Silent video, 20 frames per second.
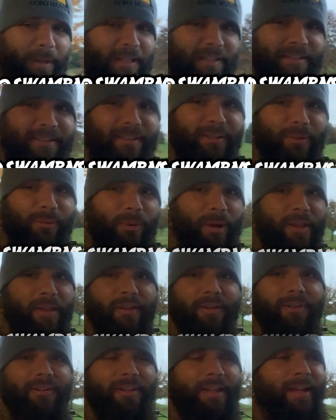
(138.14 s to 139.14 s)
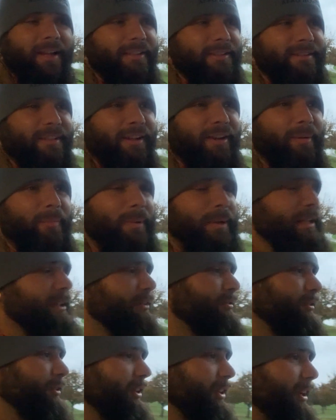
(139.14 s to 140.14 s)
basically the weather that it's going to
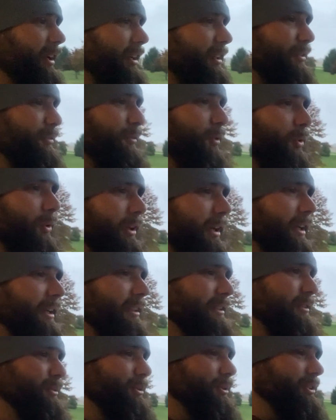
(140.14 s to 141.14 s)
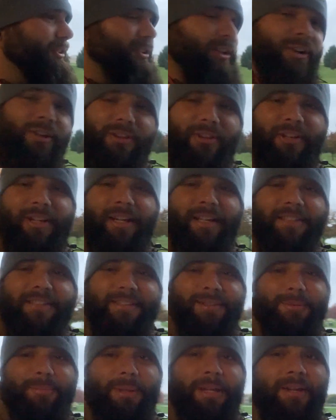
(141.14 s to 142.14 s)
be for the next four days, which is all the
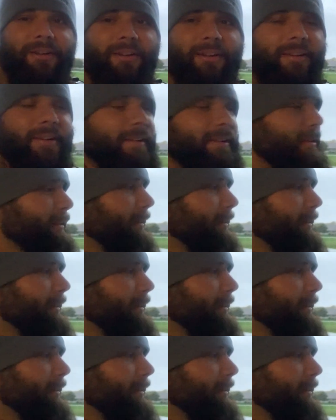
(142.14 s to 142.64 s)
days that I'm here.